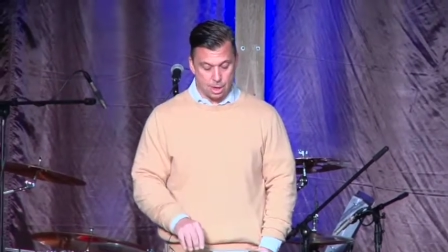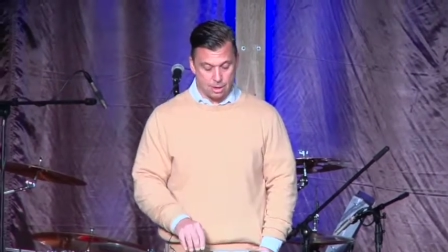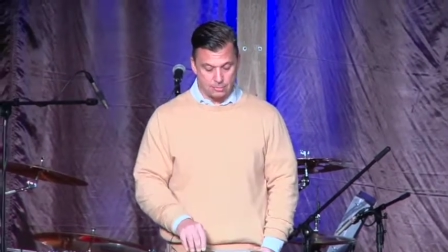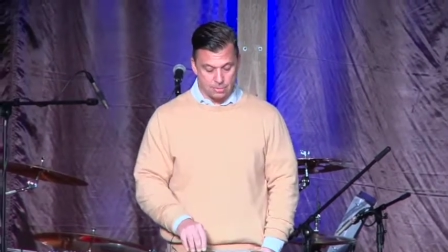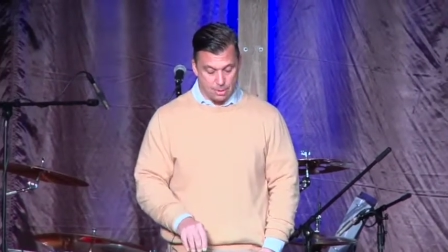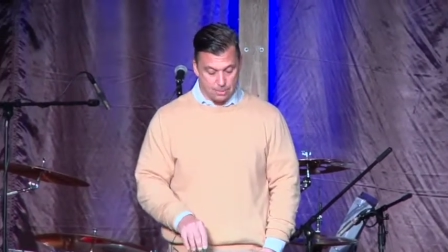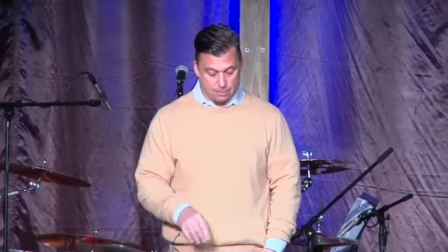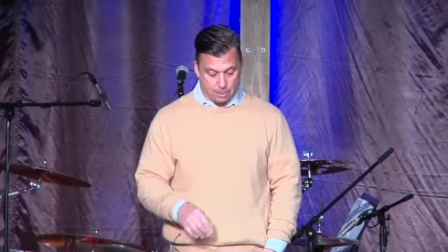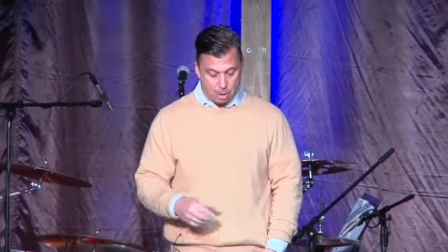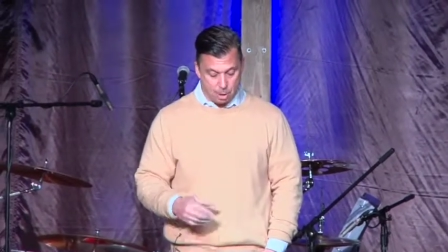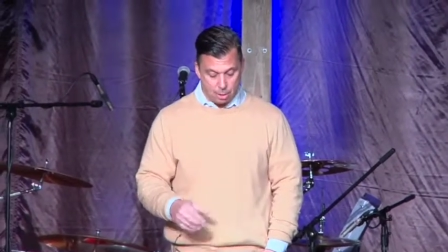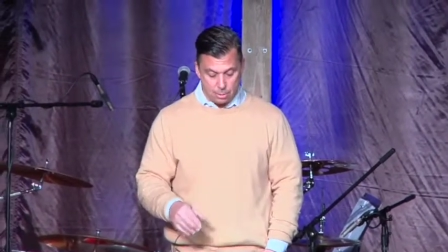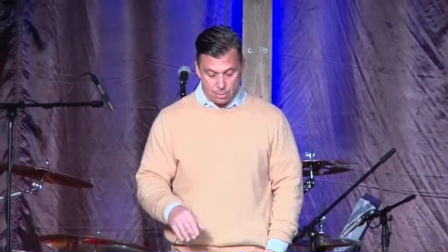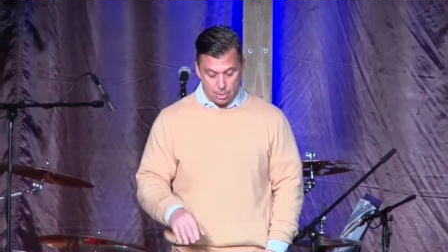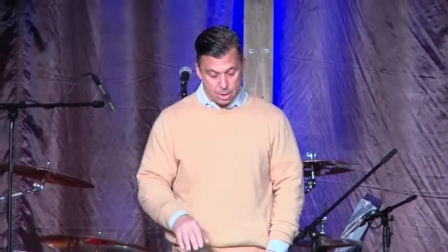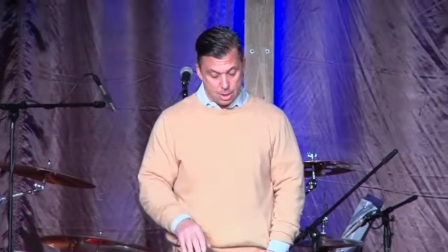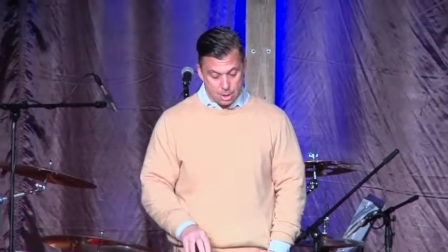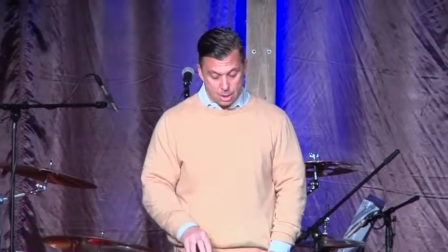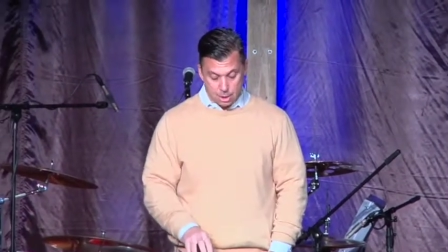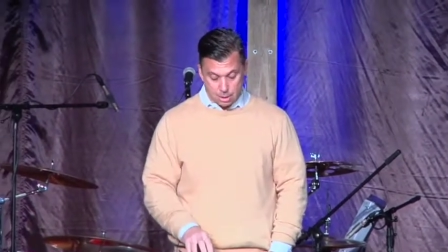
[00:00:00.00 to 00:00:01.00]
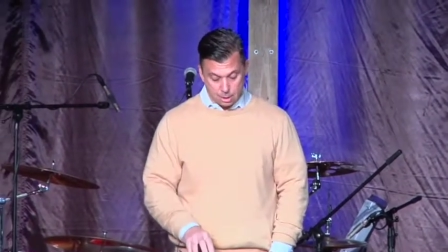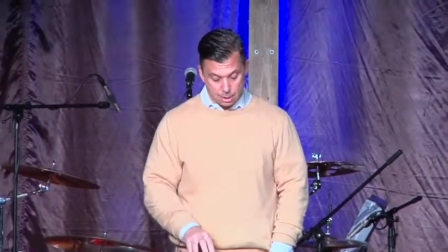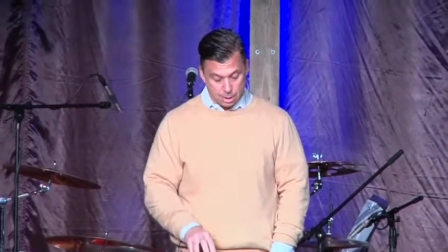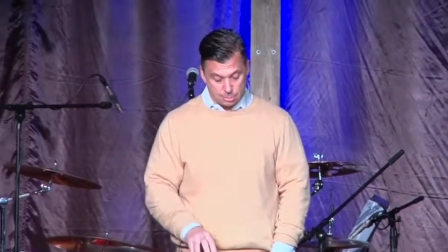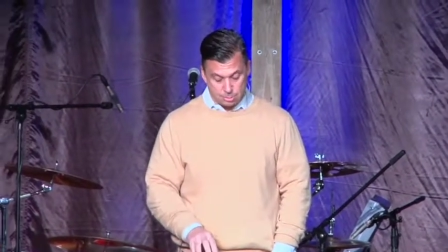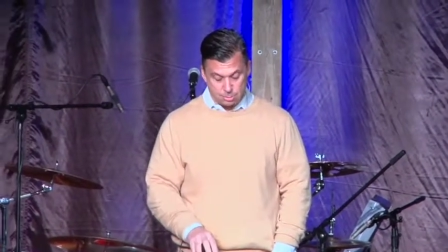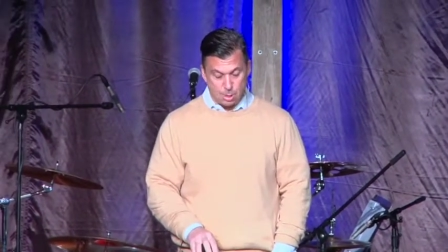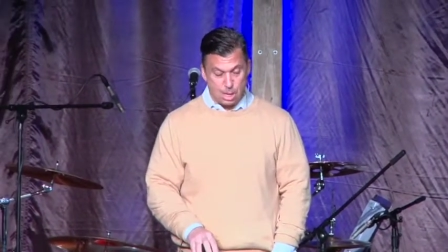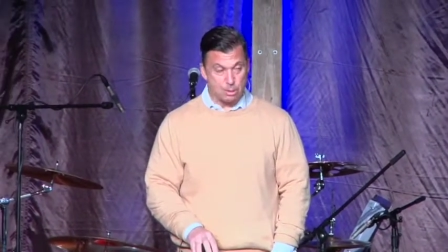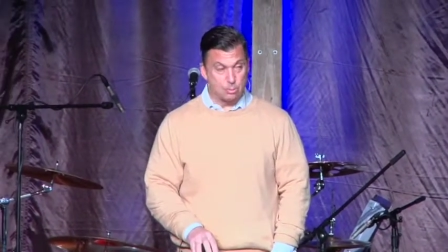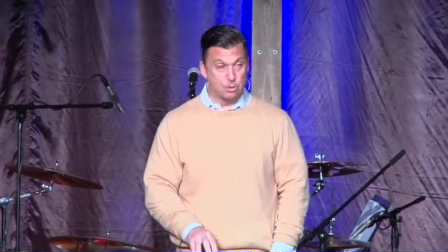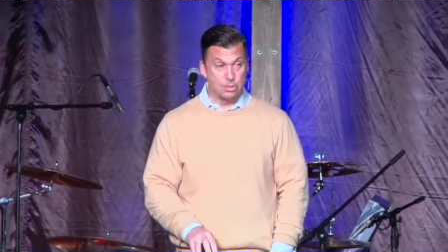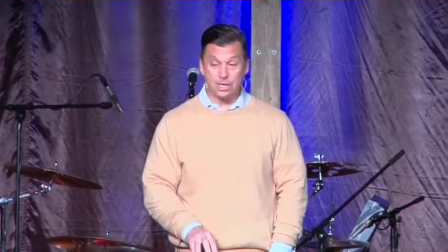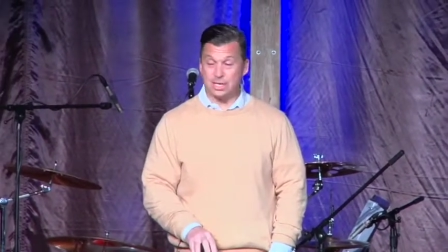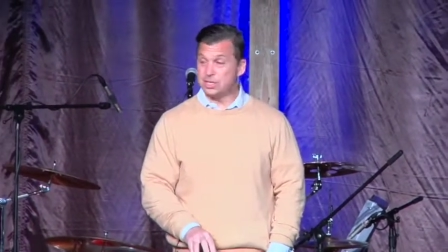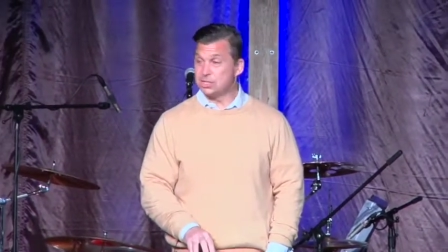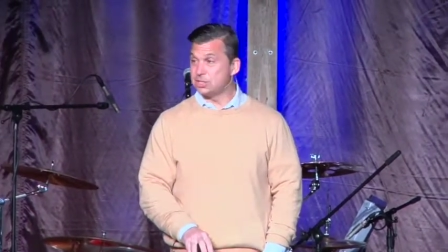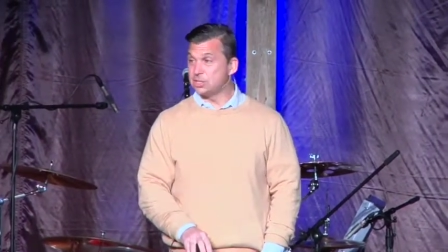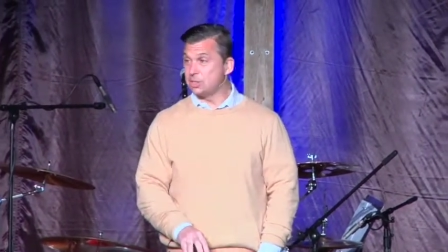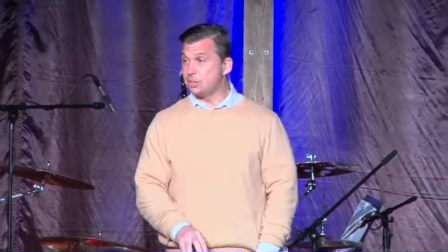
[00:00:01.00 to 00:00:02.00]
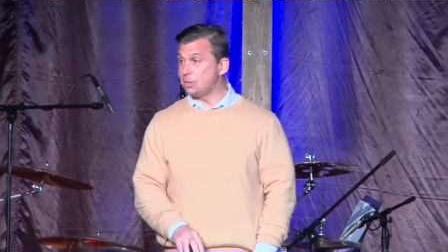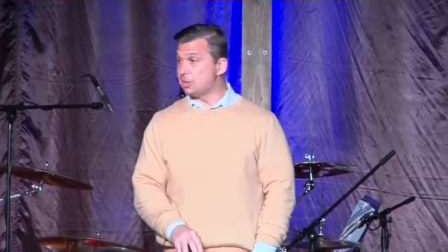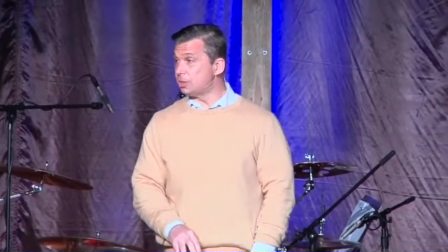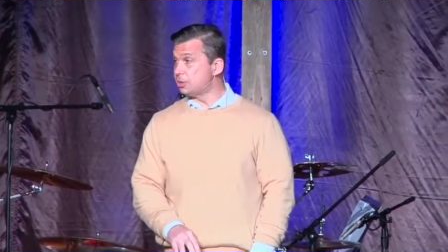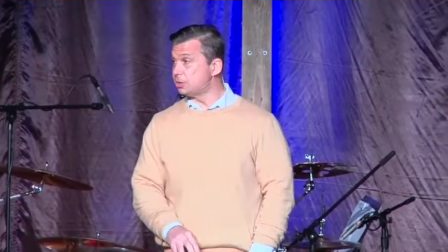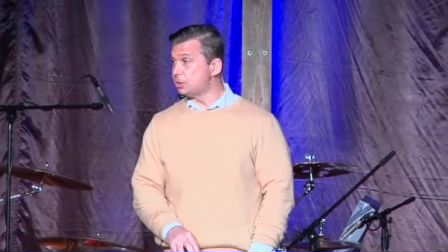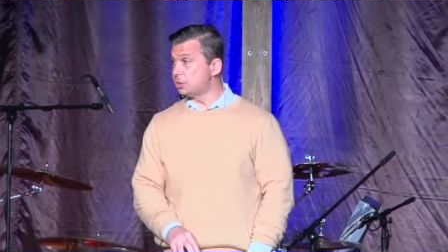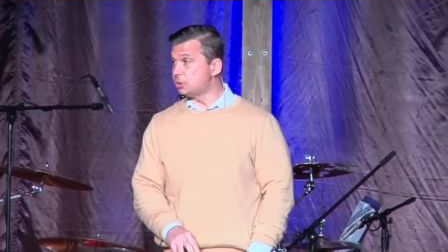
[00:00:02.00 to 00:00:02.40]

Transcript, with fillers: And then Paul comes back with a serious,